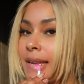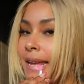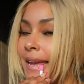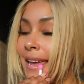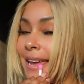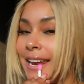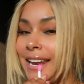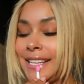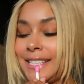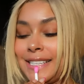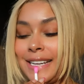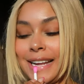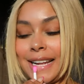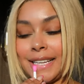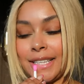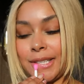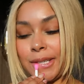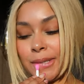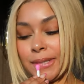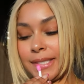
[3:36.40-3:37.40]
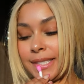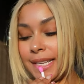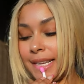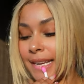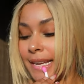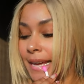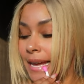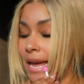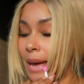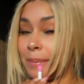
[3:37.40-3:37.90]
And it's not too
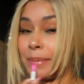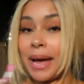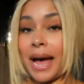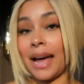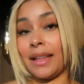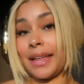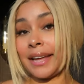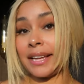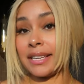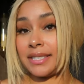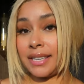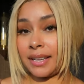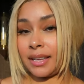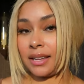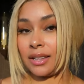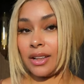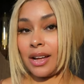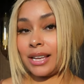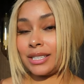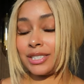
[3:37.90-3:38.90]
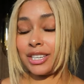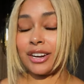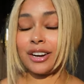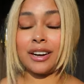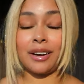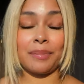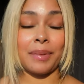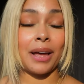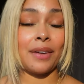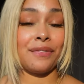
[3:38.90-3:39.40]
sticky, but I like a sticky gloss.
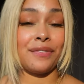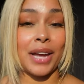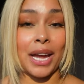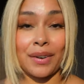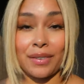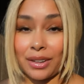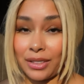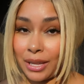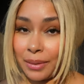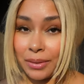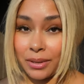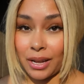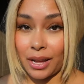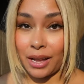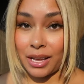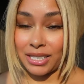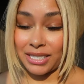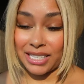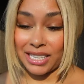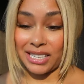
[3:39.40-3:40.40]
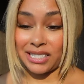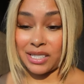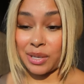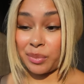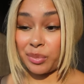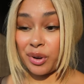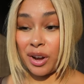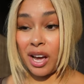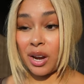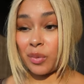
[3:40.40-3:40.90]
Girl, my favorite lip gloss is the
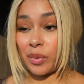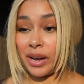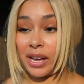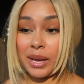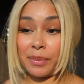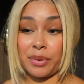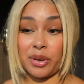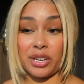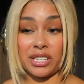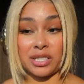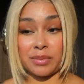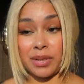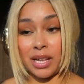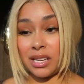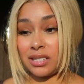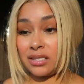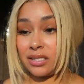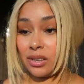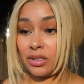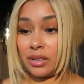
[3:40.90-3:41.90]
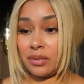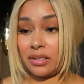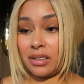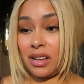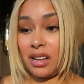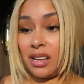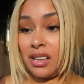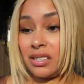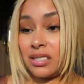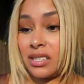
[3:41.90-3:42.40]
Broadway Beauty Supply Store lip
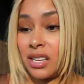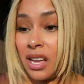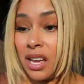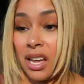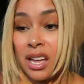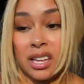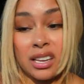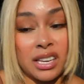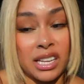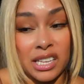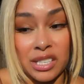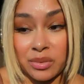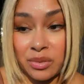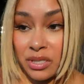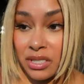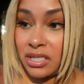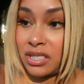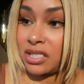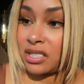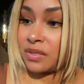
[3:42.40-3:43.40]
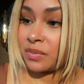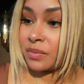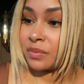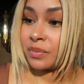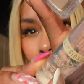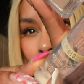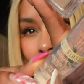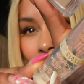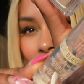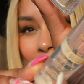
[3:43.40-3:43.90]
gloss. These ones.
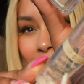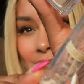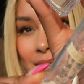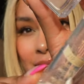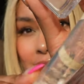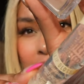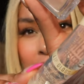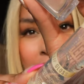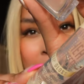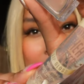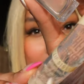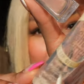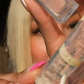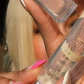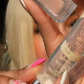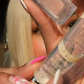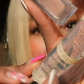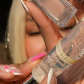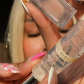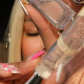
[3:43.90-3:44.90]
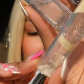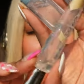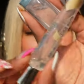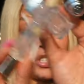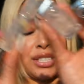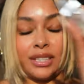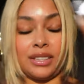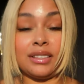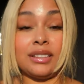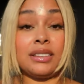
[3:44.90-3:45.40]
I get these in every
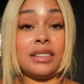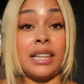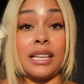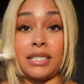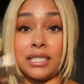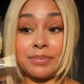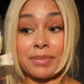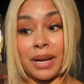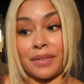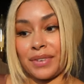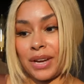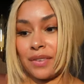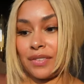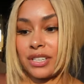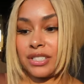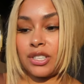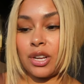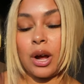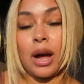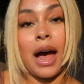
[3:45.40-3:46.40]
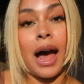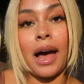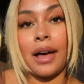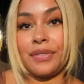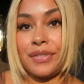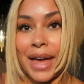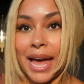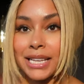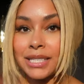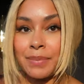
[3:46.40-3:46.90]
variation. This is my favorite. So
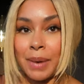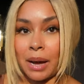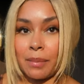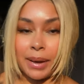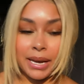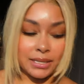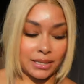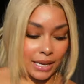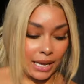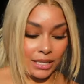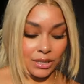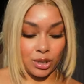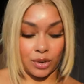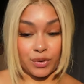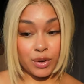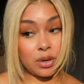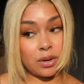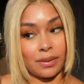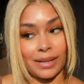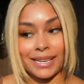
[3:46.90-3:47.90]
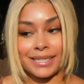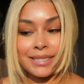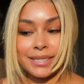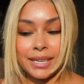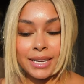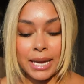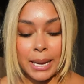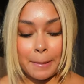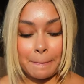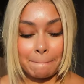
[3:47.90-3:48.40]
that's my baseline. So if you don't like
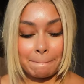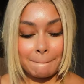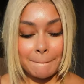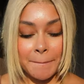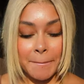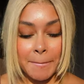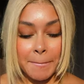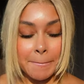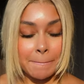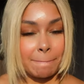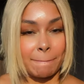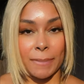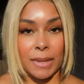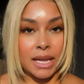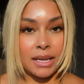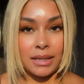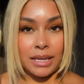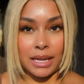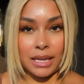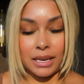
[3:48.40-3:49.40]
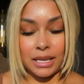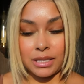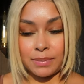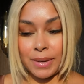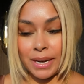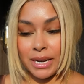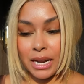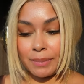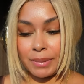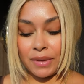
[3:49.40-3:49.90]
sticky, then this
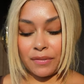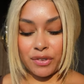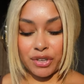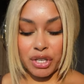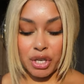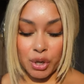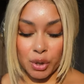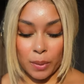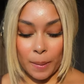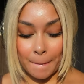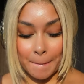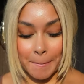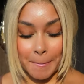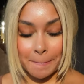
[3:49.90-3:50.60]
might not be for you.